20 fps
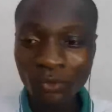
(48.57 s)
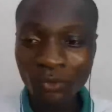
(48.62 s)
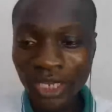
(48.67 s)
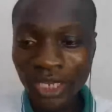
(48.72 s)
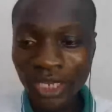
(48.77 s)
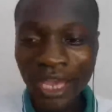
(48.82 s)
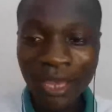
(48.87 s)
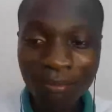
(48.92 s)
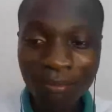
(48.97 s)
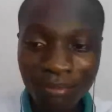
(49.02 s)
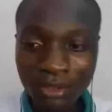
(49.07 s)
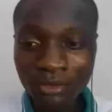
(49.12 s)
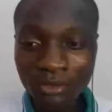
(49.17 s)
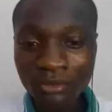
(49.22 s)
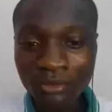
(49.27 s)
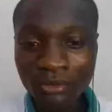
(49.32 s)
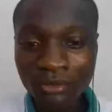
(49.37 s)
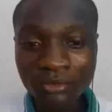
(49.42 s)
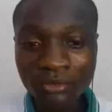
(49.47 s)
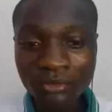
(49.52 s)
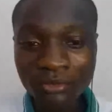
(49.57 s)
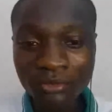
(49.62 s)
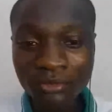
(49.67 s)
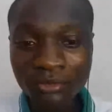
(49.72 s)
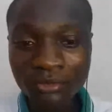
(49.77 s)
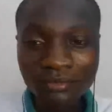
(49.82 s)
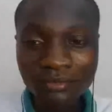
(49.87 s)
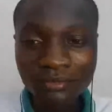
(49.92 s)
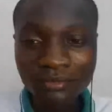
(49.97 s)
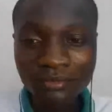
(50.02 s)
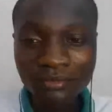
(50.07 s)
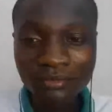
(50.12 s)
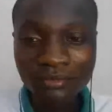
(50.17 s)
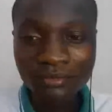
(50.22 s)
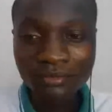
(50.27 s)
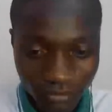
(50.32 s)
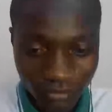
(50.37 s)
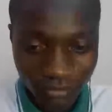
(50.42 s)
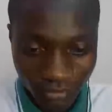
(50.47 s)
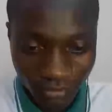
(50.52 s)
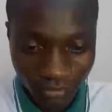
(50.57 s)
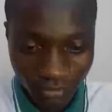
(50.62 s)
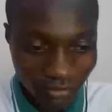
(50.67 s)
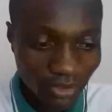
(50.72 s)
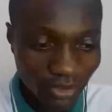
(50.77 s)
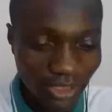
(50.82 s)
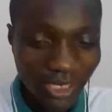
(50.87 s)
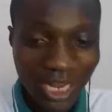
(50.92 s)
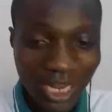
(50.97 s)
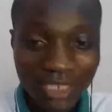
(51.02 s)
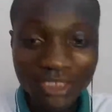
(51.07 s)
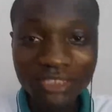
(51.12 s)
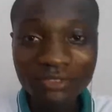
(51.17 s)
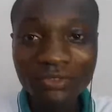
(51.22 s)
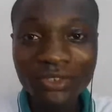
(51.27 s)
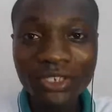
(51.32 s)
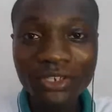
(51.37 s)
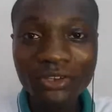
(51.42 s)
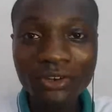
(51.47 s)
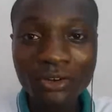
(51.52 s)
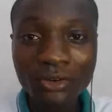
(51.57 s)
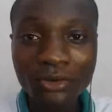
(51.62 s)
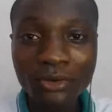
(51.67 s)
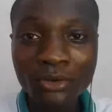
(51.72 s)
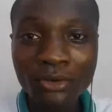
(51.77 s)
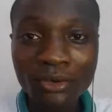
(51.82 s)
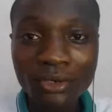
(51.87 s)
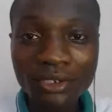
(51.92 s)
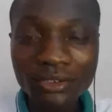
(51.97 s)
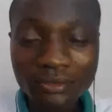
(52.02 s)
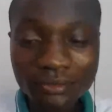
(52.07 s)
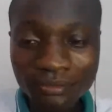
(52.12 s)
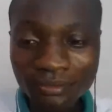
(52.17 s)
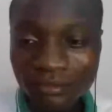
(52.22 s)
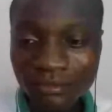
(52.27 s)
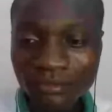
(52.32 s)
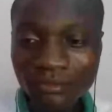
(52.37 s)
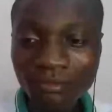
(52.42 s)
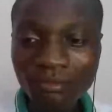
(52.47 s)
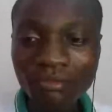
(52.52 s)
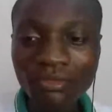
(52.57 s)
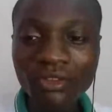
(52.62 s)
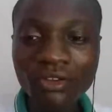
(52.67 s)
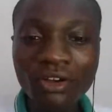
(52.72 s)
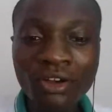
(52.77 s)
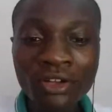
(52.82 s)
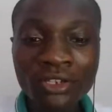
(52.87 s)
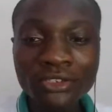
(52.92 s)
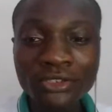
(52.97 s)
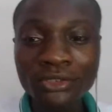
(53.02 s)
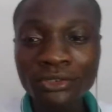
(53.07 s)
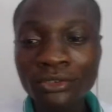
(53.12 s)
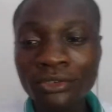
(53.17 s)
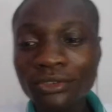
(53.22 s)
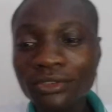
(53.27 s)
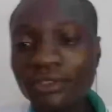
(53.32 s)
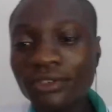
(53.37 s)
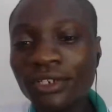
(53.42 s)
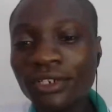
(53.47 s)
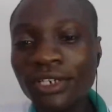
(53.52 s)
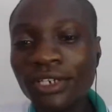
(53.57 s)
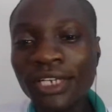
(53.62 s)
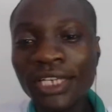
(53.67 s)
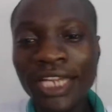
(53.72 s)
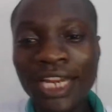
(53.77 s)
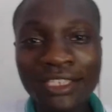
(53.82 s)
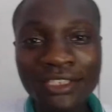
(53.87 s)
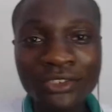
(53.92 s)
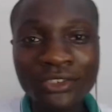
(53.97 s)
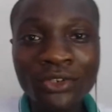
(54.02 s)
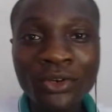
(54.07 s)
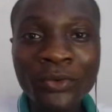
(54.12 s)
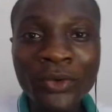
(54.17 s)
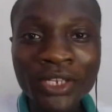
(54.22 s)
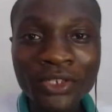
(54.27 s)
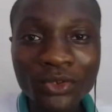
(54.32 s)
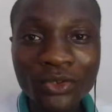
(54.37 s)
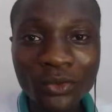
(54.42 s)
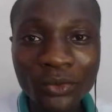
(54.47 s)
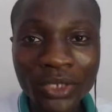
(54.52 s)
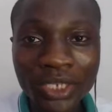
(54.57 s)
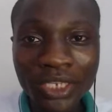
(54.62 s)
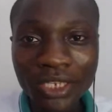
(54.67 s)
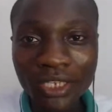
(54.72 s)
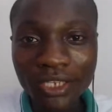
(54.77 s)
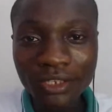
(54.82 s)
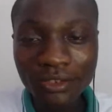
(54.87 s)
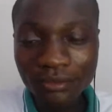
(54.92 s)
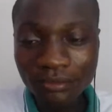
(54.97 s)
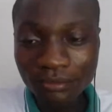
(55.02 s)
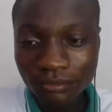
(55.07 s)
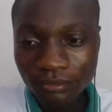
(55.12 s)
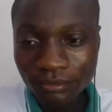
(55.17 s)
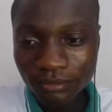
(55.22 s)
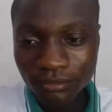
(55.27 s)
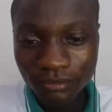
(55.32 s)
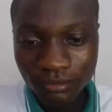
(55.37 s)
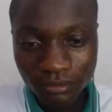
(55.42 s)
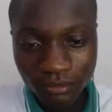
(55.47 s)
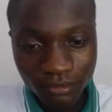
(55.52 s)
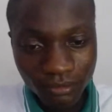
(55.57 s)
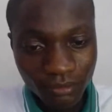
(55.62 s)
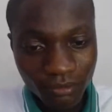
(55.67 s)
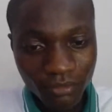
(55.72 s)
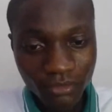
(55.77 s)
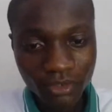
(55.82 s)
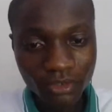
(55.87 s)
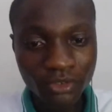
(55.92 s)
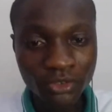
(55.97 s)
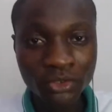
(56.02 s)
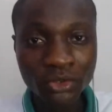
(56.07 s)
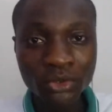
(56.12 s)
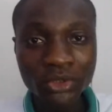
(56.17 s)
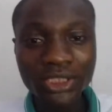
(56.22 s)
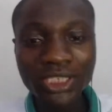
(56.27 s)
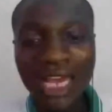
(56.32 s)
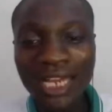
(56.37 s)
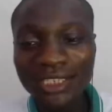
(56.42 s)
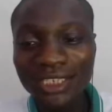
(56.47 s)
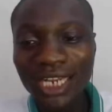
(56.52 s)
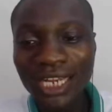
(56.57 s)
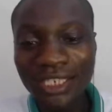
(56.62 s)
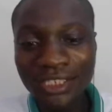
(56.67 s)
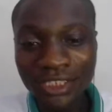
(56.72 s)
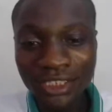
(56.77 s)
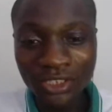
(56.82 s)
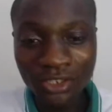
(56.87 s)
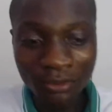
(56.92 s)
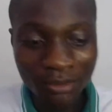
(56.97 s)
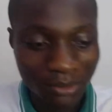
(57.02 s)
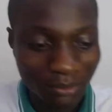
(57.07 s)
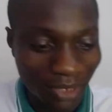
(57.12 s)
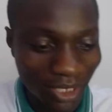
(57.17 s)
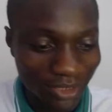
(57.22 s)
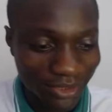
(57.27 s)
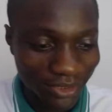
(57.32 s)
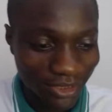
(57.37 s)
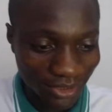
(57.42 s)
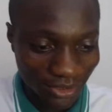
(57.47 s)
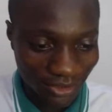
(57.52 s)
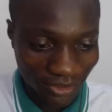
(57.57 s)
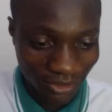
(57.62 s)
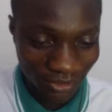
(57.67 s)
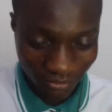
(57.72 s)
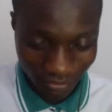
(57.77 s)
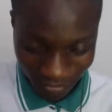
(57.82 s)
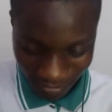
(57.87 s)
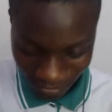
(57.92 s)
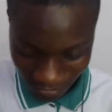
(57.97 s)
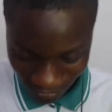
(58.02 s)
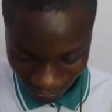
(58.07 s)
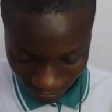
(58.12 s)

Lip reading: will help you in achieving your goal. Also, there is no way you will do search engine optimization